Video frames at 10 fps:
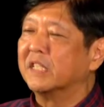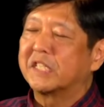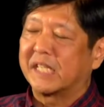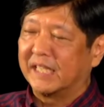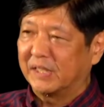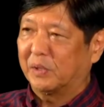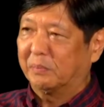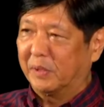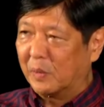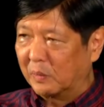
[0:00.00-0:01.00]
a sight to
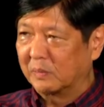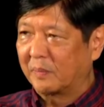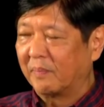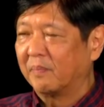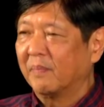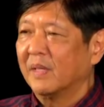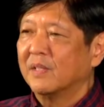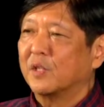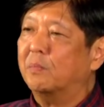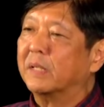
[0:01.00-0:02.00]
behold,
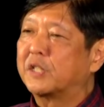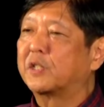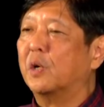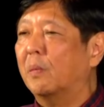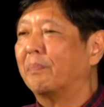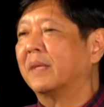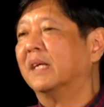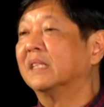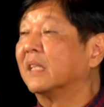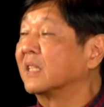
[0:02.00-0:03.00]
so much so
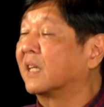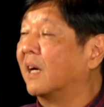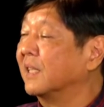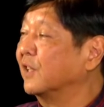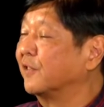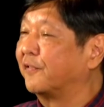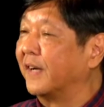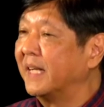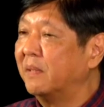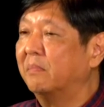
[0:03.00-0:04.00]
that it has garnered
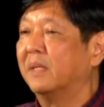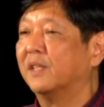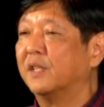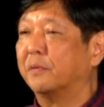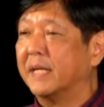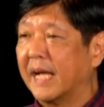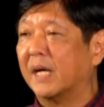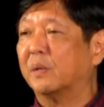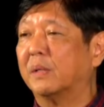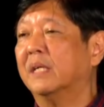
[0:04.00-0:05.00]
fame and
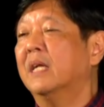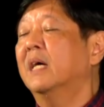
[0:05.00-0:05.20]
renown